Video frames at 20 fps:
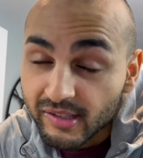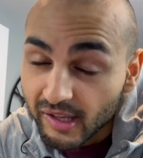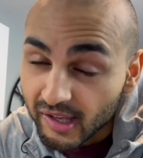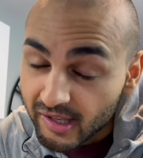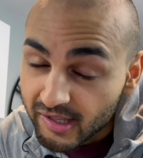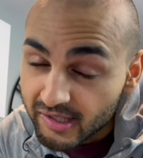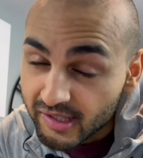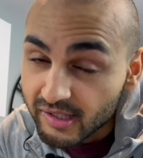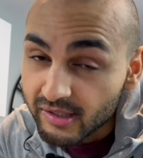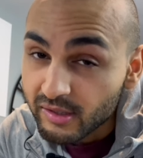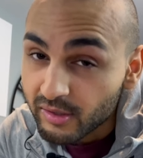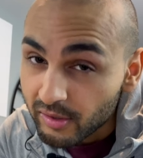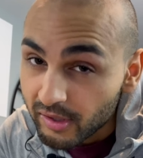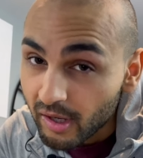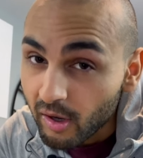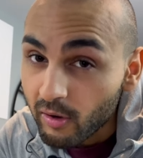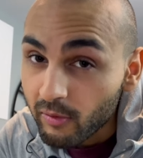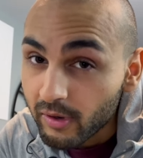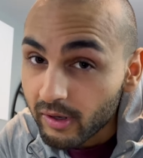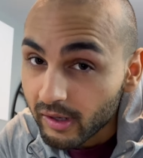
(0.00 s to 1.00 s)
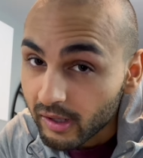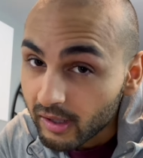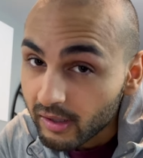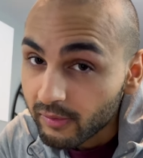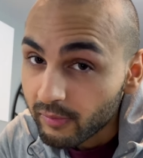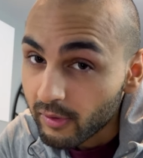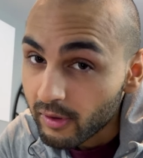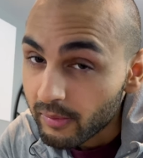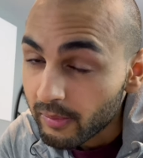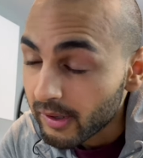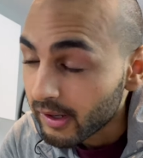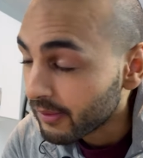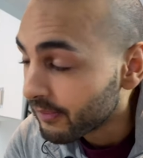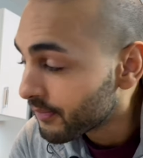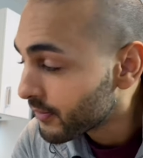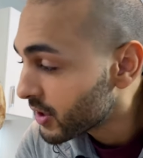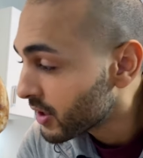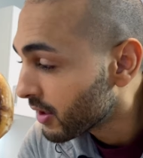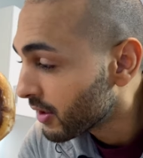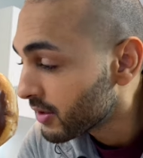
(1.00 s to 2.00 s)
easy to overeat for me.
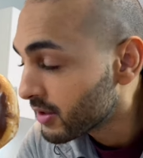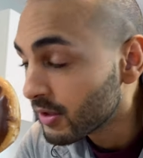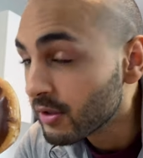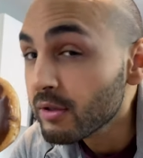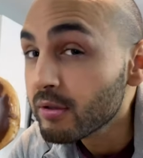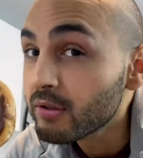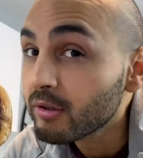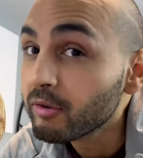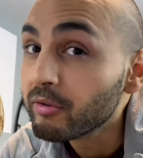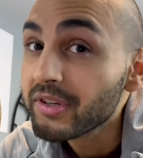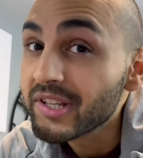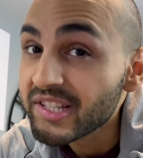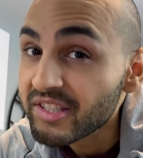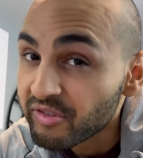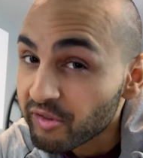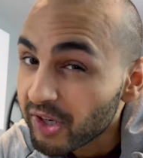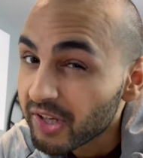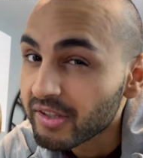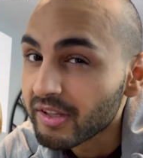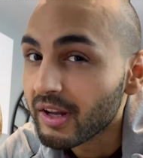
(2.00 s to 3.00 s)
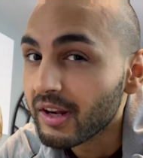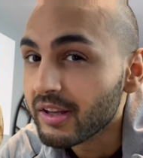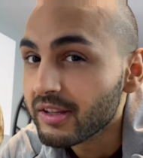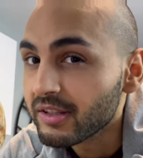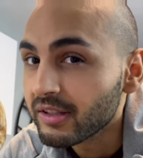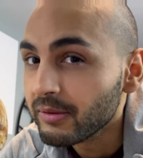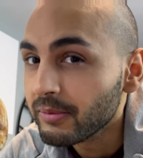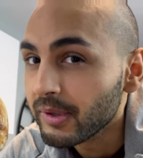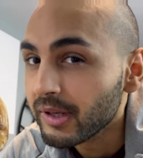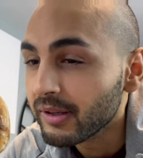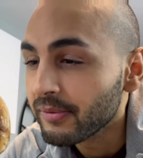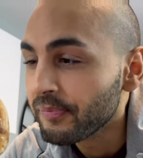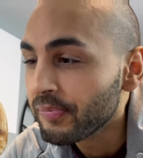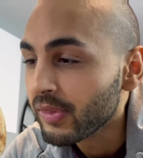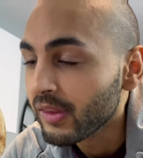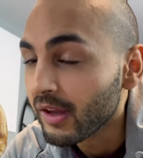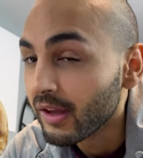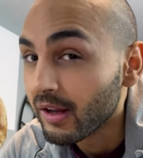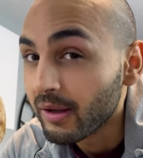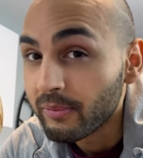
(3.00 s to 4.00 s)
So it's good to restrict a little bit.
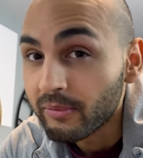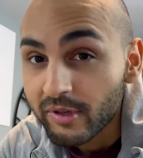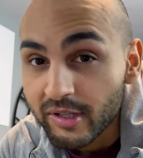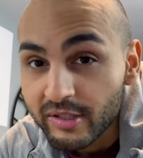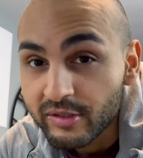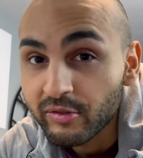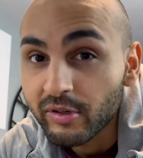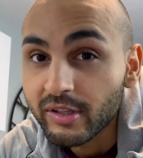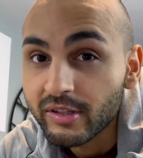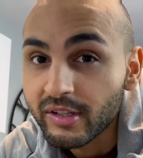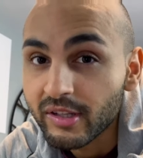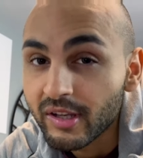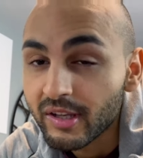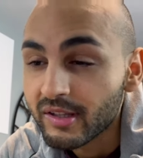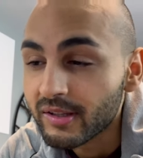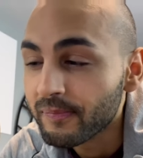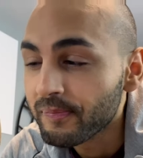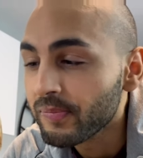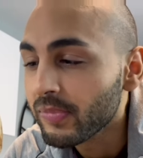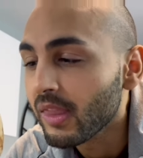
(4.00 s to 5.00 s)
And I'm restricting it